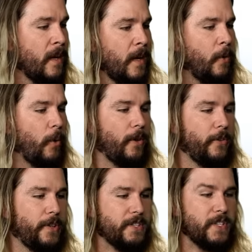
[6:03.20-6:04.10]
Well,
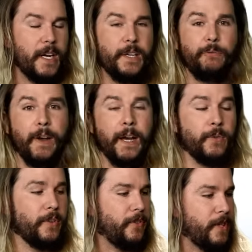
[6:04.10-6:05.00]
this study
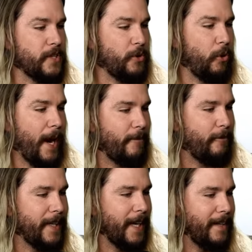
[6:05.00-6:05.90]
found this graph,
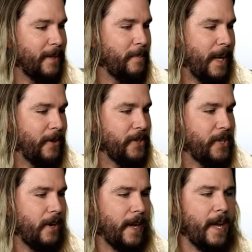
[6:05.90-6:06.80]
again, compared to
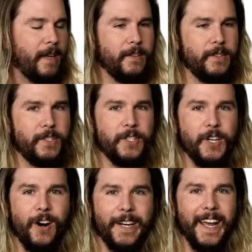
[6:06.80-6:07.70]
dog, to
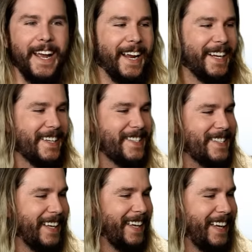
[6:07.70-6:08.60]
dog Hanks,
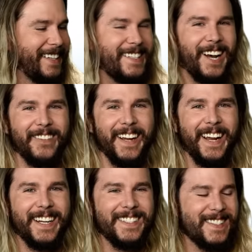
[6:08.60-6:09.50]
Tom
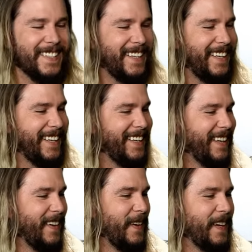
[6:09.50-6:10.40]
Hanks.
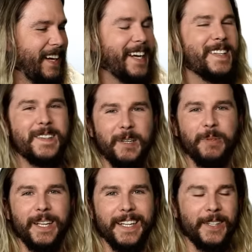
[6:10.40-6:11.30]
I can see him
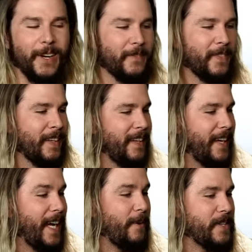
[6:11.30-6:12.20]
playing a dog.
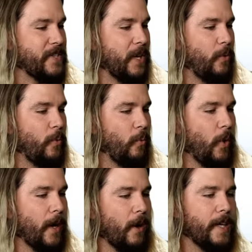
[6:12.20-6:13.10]
Anyway, so
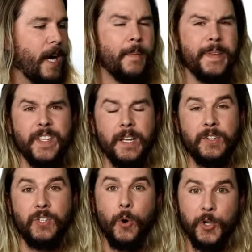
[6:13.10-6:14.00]
what our common sense
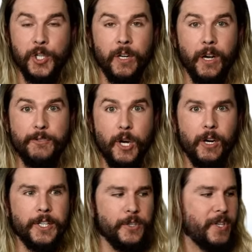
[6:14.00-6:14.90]
notion of
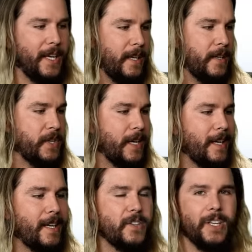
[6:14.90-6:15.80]
dog years is,
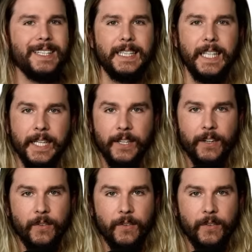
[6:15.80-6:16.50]
is linear.